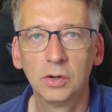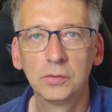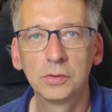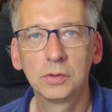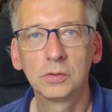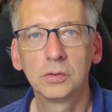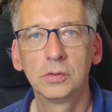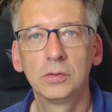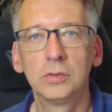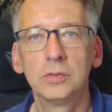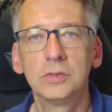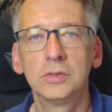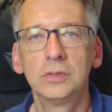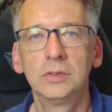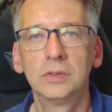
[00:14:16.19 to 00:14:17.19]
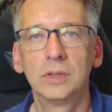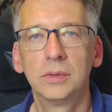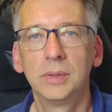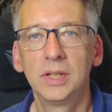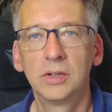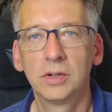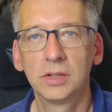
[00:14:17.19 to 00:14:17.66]
Overall conclusion
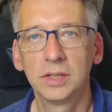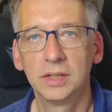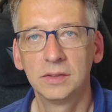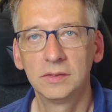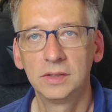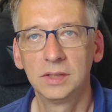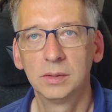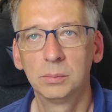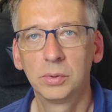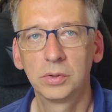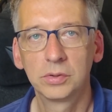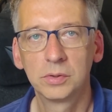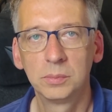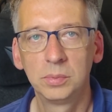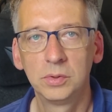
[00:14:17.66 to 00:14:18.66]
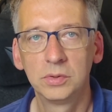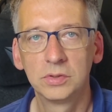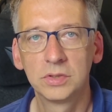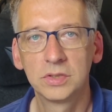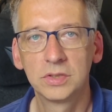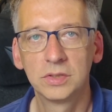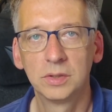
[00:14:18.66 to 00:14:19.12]
regarding single board
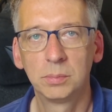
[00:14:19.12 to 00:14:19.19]
computers,